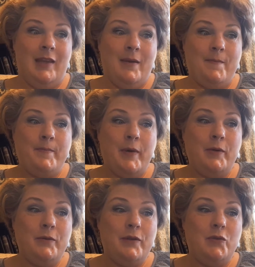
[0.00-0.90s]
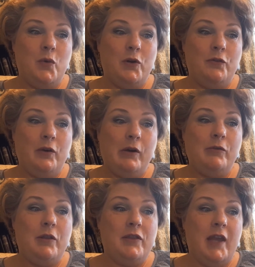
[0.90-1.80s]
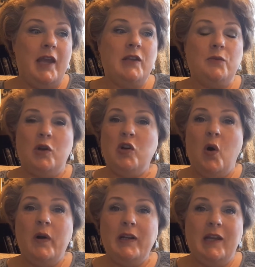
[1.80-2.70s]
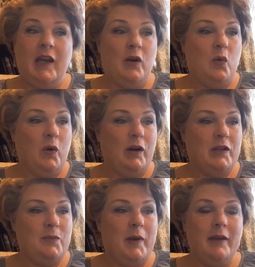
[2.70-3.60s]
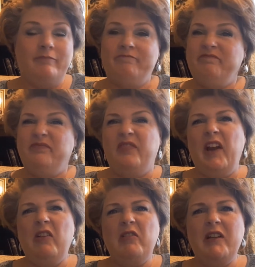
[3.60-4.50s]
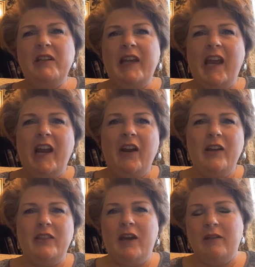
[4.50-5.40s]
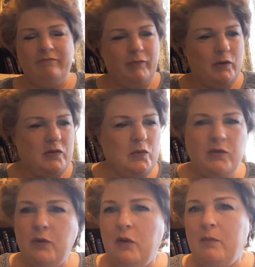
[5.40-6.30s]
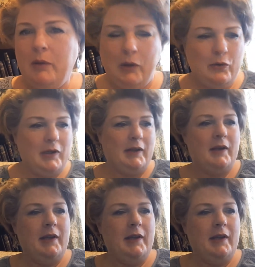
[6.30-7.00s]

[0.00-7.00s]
Moses warned Pharaoh that things were going to get worse, but Pharaoh didn't care. He thought Moses was full of baloney.